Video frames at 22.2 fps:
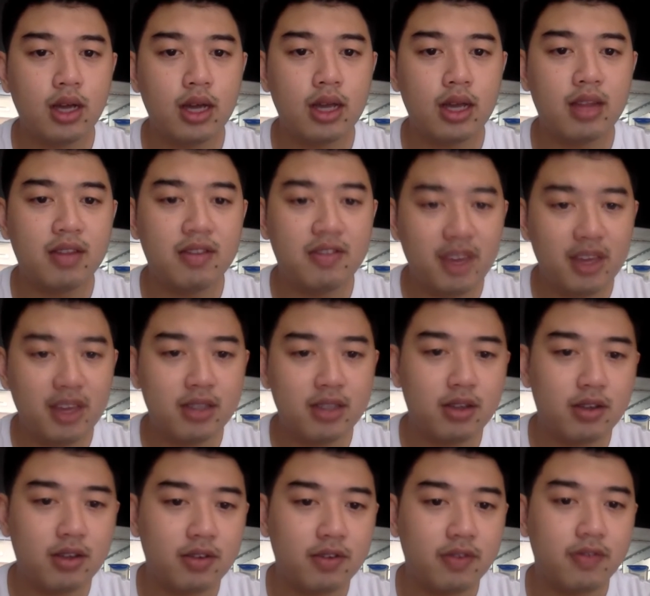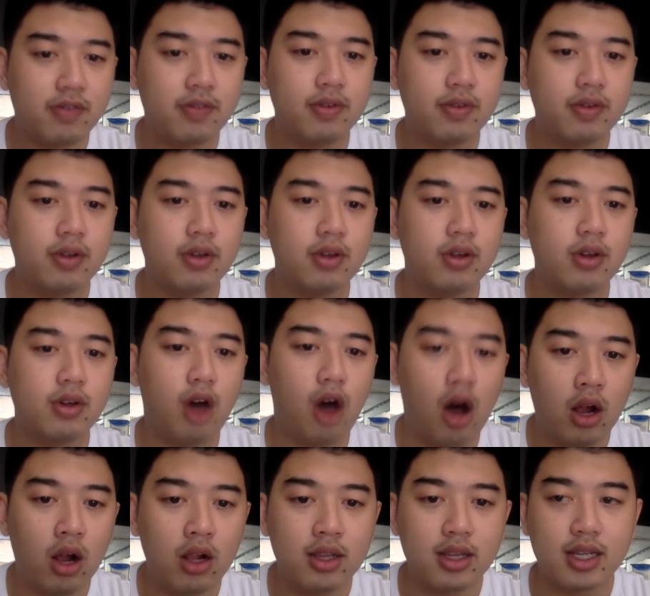in the face of
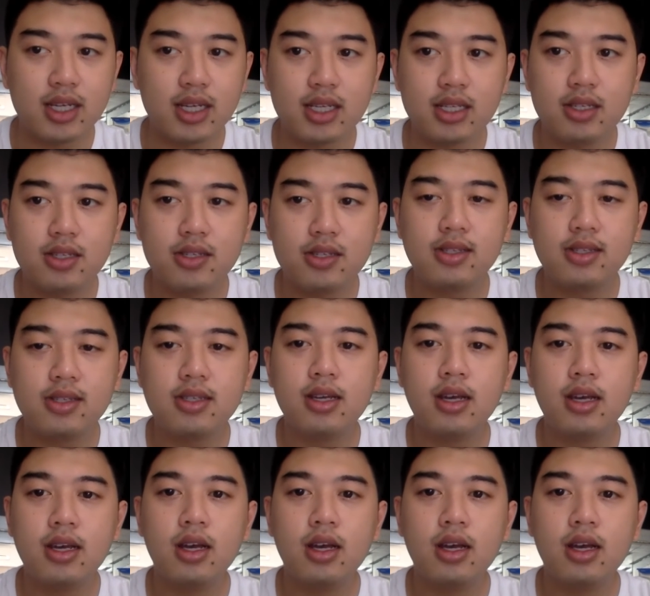all this,